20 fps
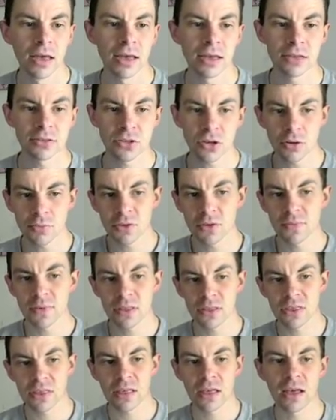In terms of
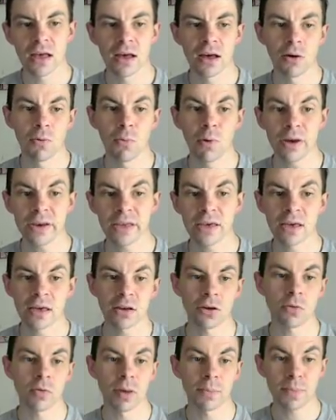what he
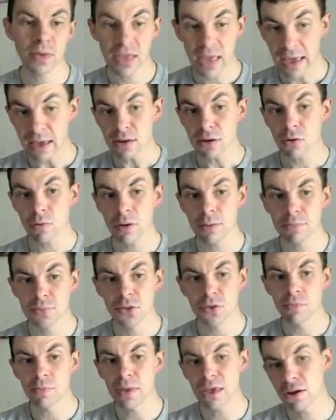can equip
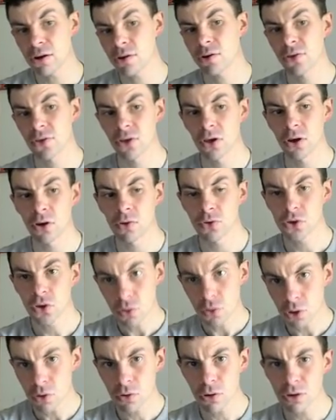spears though. So
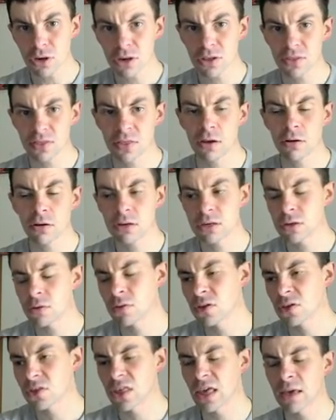you could in theory
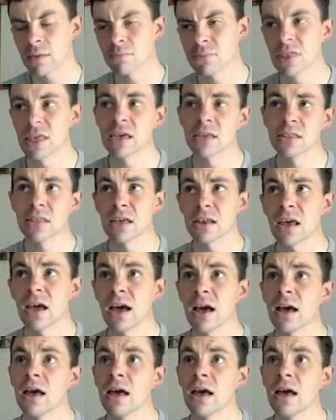do the same thing that